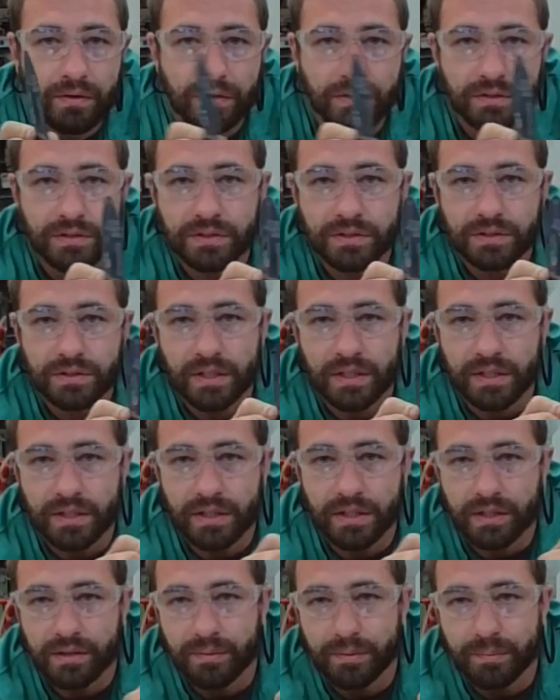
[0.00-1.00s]

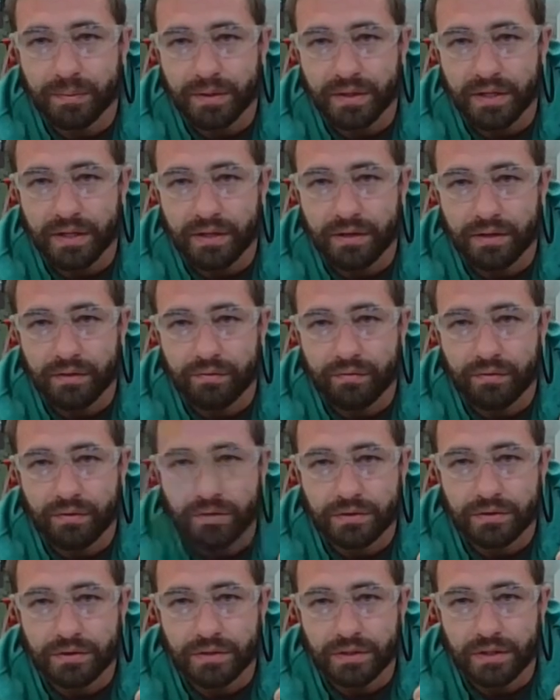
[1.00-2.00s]
skinny. Let me put that on the
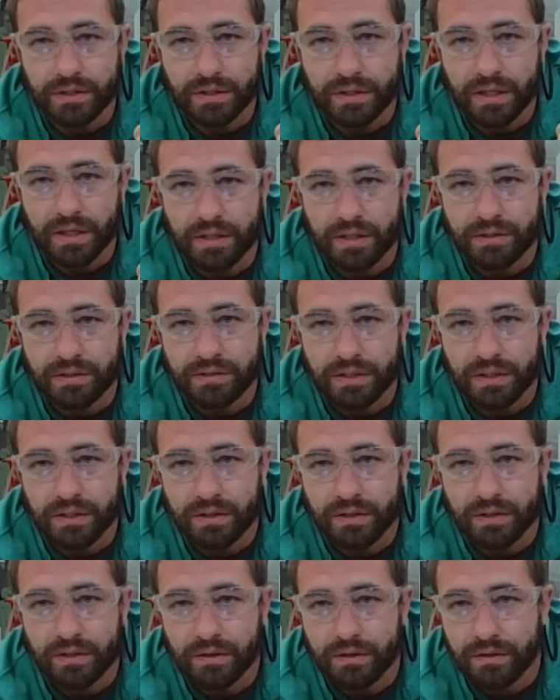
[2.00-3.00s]
floor so you can of see
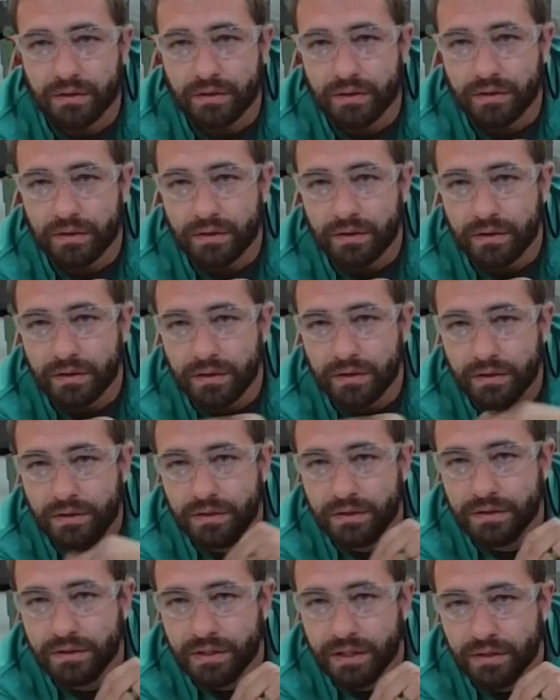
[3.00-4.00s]
it.
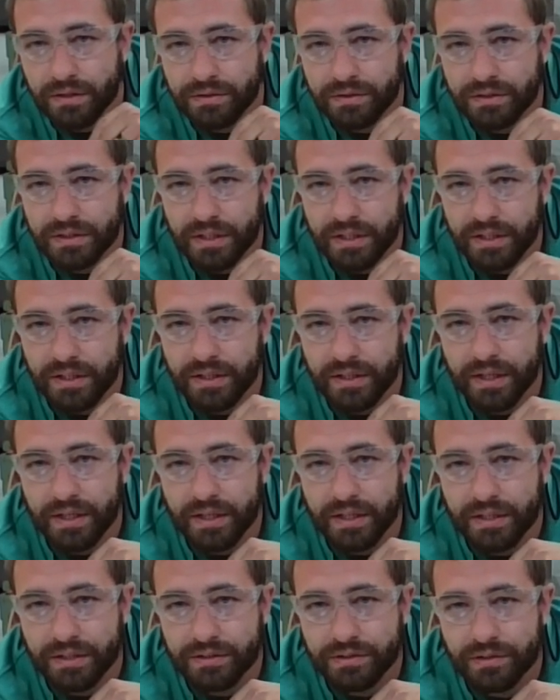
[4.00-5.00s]
You see how skinny that
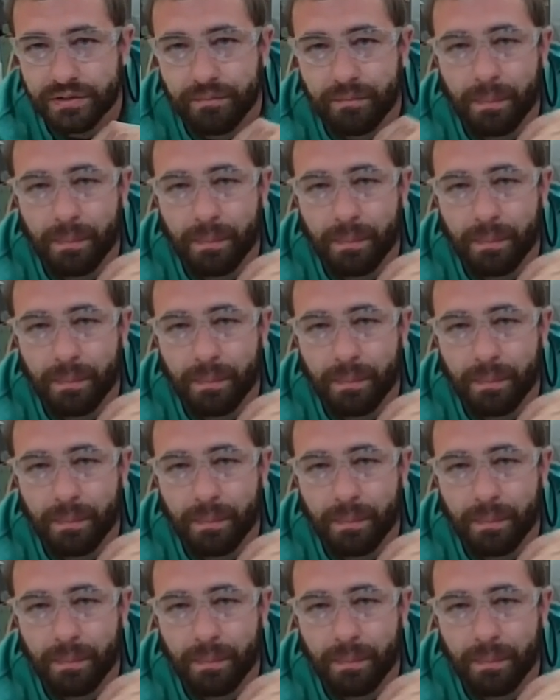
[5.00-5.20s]
is?